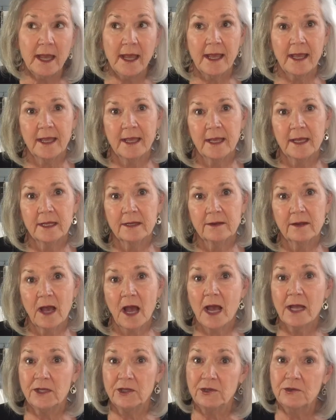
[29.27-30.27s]
and I
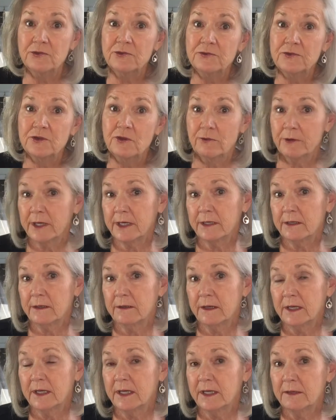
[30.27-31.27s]
use green
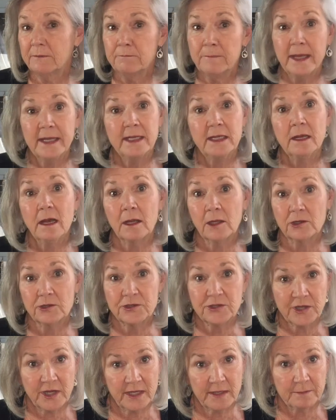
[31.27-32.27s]
in many color
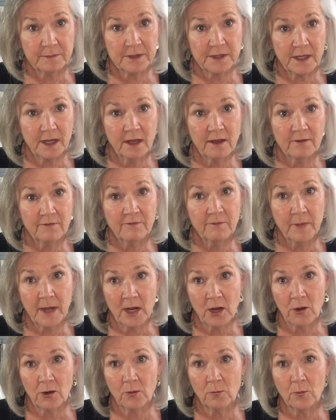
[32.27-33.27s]
schemes of my
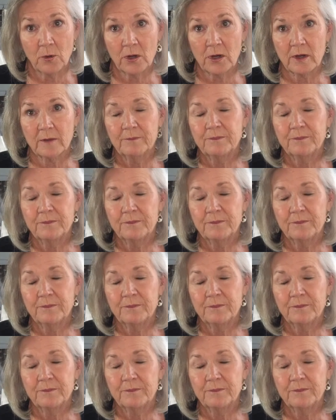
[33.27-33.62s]
artwork.